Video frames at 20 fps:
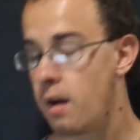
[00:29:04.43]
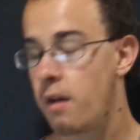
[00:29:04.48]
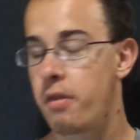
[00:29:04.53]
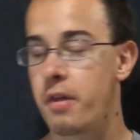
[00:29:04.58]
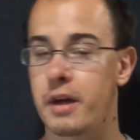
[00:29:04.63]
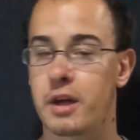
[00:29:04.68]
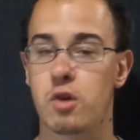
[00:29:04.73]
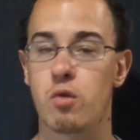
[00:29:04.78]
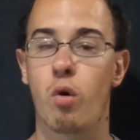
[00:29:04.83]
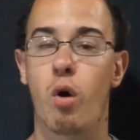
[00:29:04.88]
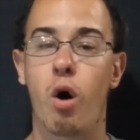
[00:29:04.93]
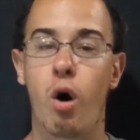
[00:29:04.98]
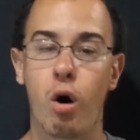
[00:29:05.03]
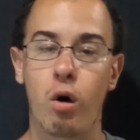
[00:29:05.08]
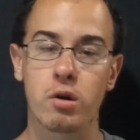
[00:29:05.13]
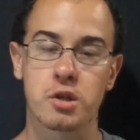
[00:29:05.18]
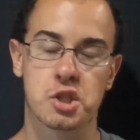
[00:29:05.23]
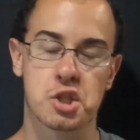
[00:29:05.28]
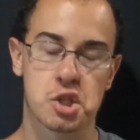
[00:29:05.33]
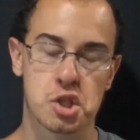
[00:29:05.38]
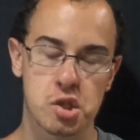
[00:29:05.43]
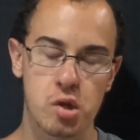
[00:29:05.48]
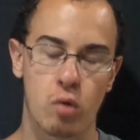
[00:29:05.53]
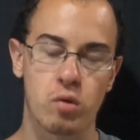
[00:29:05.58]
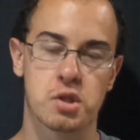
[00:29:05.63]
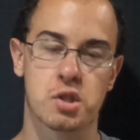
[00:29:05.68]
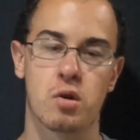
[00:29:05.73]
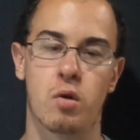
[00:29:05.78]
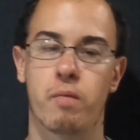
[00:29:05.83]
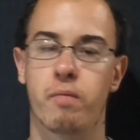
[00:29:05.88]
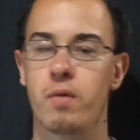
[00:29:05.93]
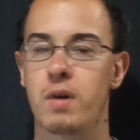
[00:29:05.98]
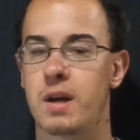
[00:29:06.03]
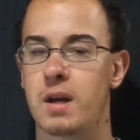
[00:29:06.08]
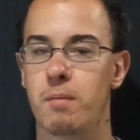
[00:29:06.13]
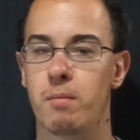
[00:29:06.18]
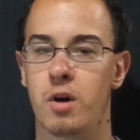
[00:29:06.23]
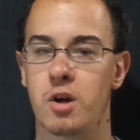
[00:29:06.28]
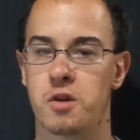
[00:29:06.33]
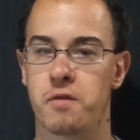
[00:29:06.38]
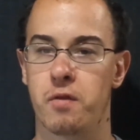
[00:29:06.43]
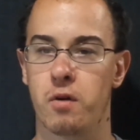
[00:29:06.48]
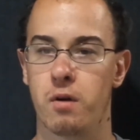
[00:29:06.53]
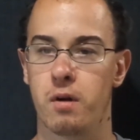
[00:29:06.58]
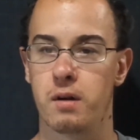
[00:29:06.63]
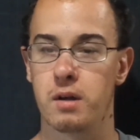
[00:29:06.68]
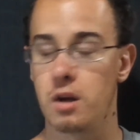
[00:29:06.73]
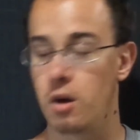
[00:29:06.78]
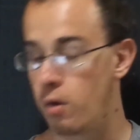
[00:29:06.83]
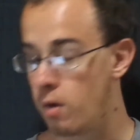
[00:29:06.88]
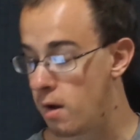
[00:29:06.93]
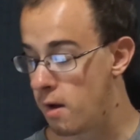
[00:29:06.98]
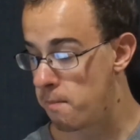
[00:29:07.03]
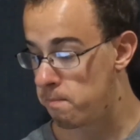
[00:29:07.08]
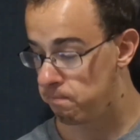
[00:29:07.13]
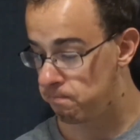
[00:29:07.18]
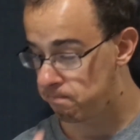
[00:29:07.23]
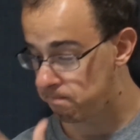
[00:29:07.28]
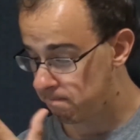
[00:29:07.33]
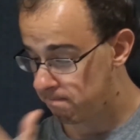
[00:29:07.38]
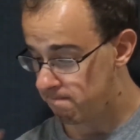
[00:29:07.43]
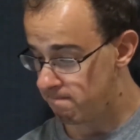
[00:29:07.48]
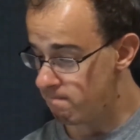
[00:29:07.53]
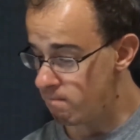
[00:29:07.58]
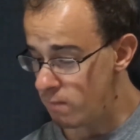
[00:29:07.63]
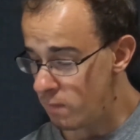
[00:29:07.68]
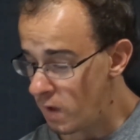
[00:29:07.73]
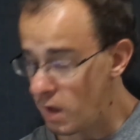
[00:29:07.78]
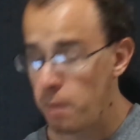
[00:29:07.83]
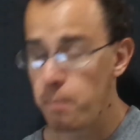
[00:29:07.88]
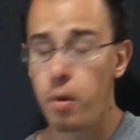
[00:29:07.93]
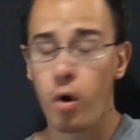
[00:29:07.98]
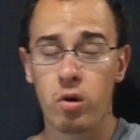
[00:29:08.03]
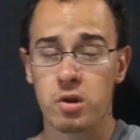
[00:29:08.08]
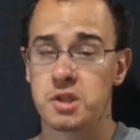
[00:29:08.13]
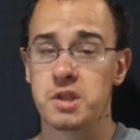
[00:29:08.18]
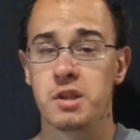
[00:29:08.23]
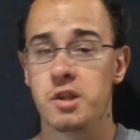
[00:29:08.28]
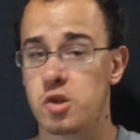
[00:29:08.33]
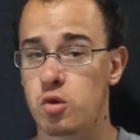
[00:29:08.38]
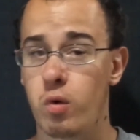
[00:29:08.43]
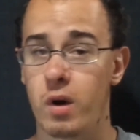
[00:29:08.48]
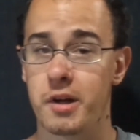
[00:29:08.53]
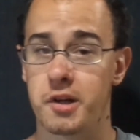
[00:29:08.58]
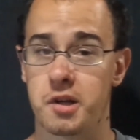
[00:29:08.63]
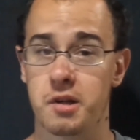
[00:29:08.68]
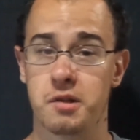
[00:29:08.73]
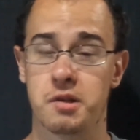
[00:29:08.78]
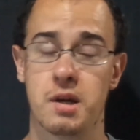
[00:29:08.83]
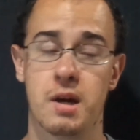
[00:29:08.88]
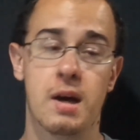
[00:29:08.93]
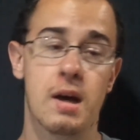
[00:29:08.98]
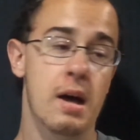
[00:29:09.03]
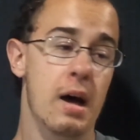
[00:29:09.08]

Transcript: Thank you all so, so freaking much for, you know, posting these questions.